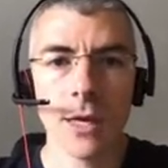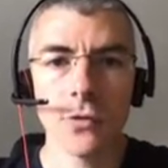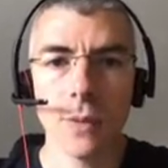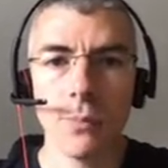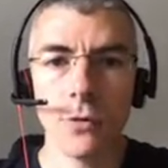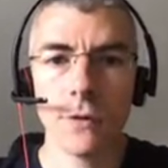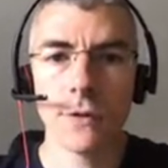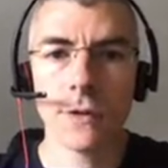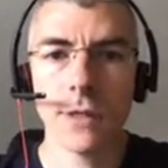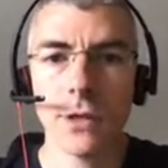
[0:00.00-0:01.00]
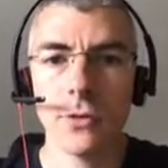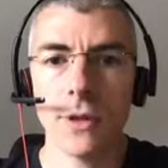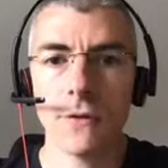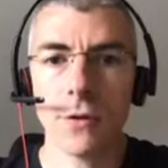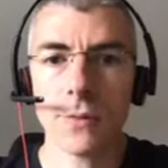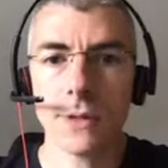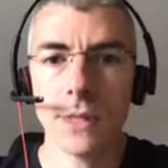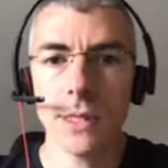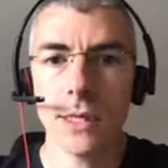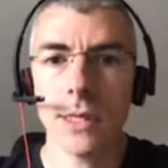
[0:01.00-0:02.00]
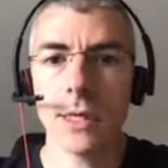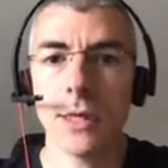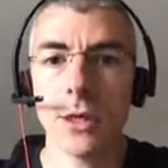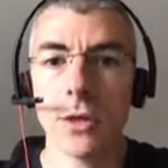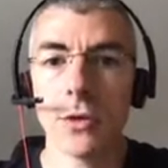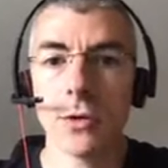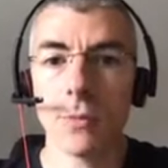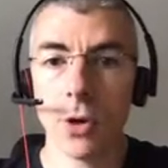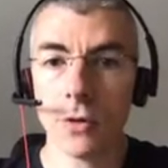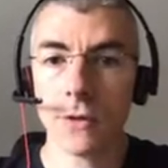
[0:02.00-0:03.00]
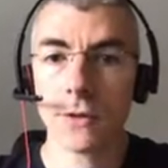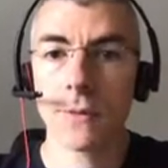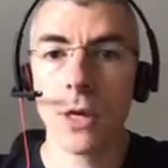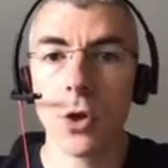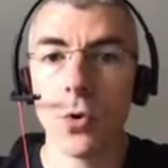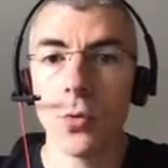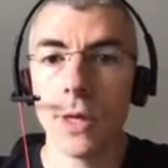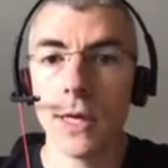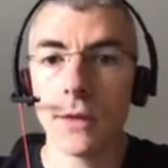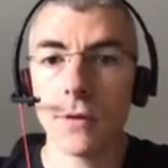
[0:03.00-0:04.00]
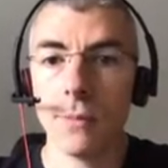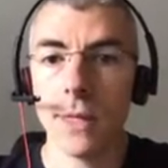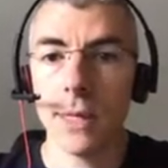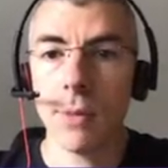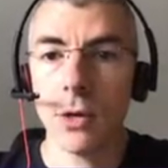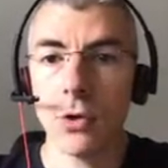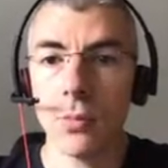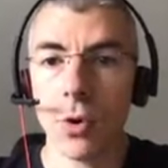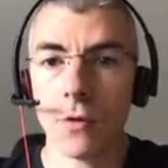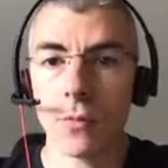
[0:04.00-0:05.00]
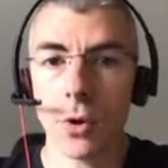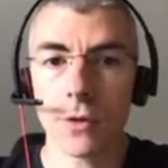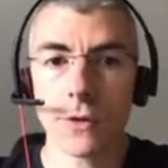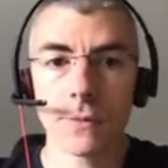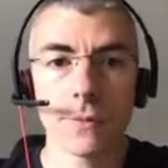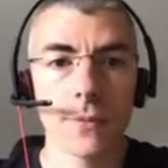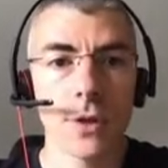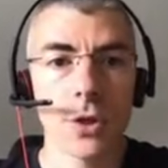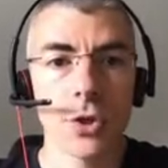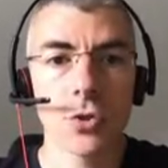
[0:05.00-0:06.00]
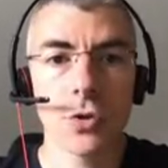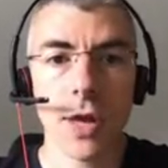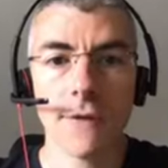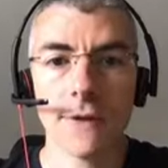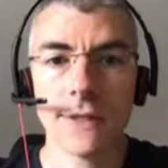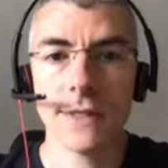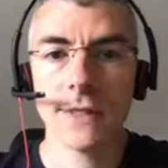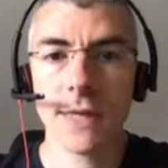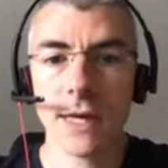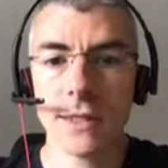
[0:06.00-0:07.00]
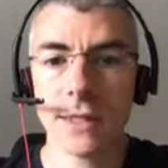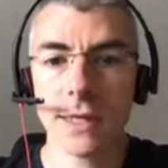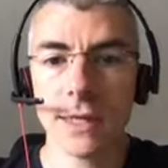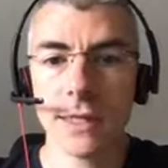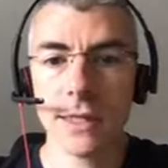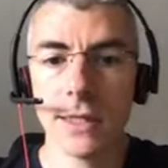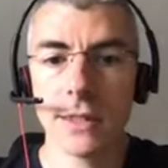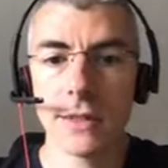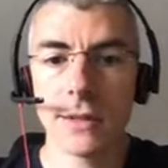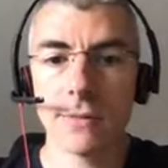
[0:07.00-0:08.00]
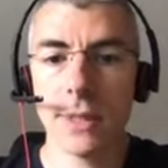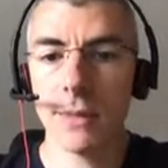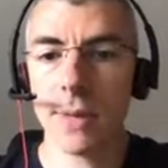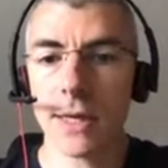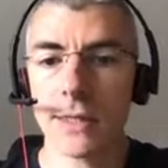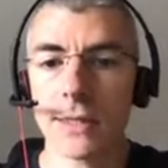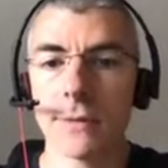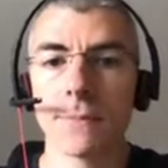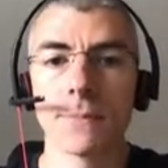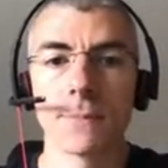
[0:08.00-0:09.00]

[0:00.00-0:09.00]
As we put uniformly the blocks, we get a minimal number of blocks, so the F S T size is minimized.